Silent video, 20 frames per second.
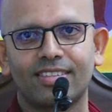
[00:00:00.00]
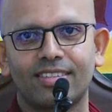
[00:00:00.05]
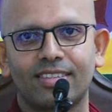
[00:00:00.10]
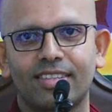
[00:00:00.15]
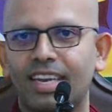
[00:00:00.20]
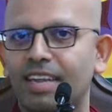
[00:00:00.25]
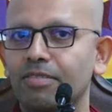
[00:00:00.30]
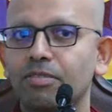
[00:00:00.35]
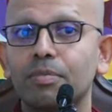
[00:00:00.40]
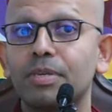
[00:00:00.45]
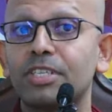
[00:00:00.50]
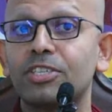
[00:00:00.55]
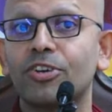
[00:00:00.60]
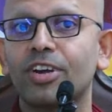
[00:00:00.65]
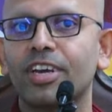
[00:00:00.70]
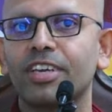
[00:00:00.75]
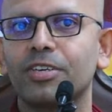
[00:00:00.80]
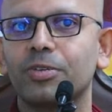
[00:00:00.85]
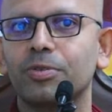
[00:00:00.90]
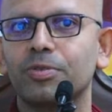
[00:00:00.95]
They never
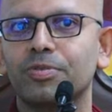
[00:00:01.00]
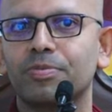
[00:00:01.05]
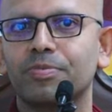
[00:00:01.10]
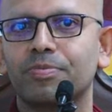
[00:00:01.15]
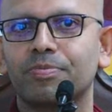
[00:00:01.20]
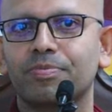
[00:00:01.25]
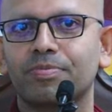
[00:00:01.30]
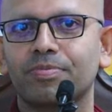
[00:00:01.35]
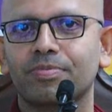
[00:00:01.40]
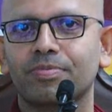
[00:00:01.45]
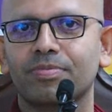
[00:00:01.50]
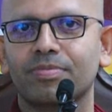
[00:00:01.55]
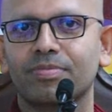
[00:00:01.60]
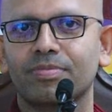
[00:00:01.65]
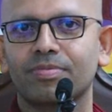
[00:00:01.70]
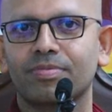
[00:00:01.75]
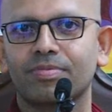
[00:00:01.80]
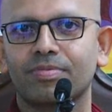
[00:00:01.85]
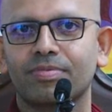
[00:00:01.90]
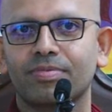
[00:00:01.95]
betray you.
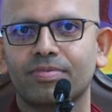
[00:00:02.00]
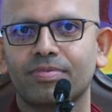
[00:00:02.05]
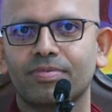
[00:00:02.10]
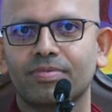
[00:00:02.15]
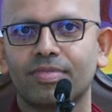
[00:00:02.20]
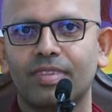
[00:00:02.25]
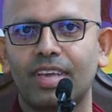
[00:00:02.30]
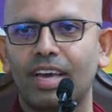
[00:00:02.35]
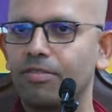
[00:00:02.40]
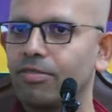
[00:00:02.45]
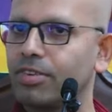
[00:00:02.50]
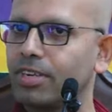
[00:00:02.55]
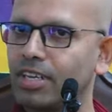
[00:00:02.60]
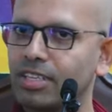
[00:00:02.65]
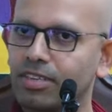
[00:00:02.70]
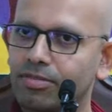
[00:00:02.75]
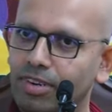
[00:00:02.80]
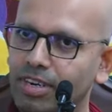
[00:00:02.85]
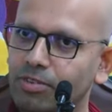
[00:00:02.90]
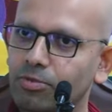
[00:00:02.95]
Every
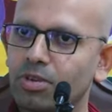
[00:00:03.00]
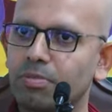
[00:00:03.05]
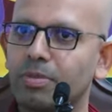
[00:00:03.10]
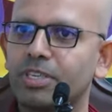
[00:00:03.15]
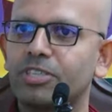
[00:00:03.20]
other friend will